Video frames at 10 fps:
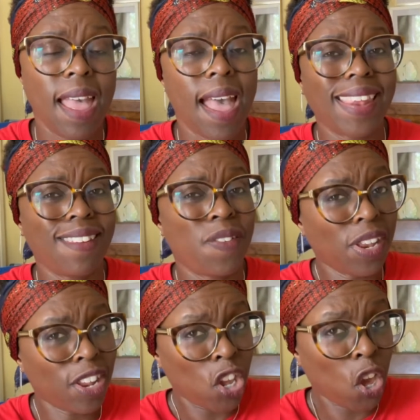And then if you're
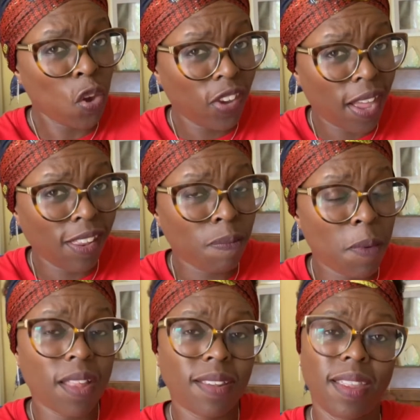going to negotiate on the
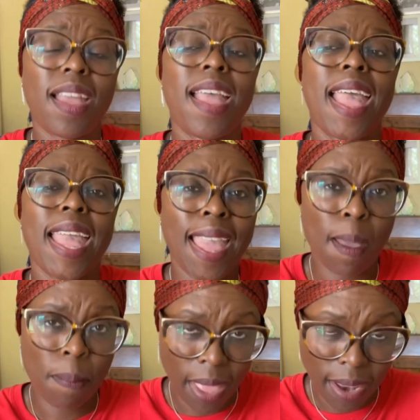spot,
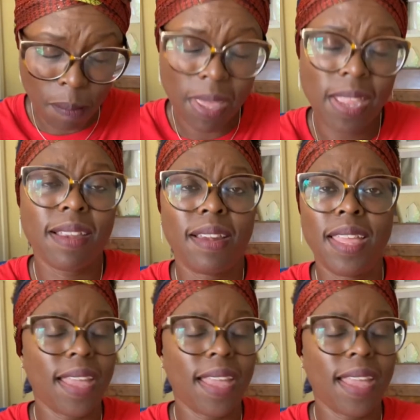get paid immediately,